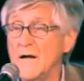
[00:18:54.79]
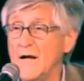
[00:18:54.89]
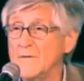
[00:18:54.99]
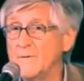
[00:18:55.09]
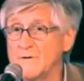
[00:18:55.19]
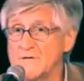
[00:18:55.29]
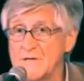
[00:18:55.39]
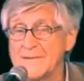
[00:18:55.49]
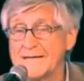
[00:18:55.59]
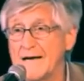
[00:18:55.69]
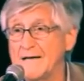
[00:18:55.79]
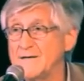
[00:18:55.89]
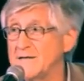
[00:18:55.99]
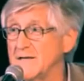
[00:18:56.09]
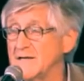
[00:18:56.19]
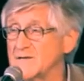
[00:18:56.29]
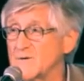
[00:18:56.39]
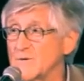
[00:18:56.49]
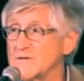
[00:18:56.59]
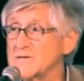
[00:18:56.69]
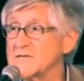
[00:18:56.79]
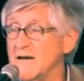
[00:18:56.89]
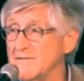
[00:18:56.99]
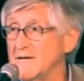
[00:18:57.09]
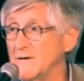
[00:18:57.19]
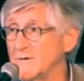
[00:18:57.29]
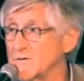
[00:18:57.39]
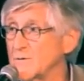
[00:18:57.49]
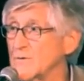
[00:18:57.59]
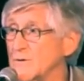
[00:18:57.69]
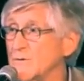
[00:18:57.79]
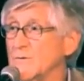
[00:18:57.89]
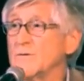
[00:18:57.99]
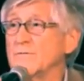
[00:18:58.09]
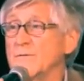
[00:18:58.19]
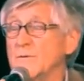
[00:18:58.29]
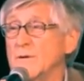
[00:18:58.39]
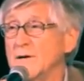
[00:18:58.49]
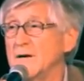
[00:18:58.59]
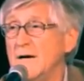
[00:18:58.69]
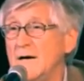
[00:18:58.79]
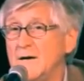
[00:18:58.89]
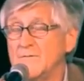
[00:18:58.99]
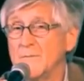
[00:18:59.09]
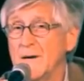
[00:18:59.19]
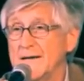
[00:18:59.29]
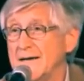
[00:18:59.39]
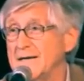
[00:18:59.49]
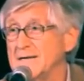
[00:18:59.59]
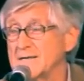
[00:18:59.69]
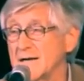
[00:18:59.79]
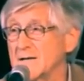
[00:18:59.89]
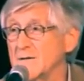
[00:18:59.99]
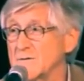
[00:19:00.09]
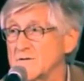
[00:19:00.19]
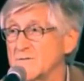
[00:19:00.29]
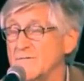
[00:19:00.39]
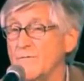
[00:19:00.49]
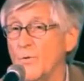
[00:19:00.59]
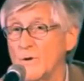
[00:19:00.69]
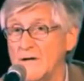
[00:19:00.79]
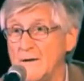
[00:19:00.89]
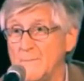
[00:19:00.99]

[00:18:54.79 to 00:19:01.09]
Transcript: At Fukushima Daiichi, they stored seven years worth of nuclear fuel there. Vermont Yankees got close to 40.